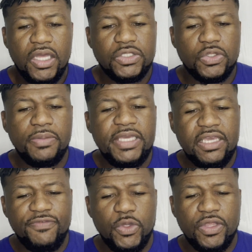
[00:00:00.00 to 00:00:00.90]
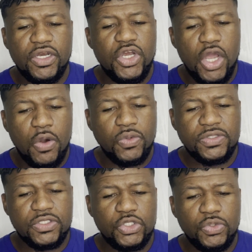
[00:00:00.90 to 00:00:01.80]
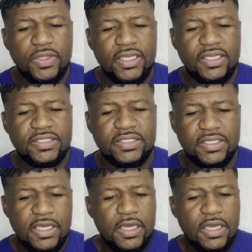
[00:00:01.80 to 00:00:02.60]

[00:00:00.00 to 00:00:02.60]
So let me give you the notes to this.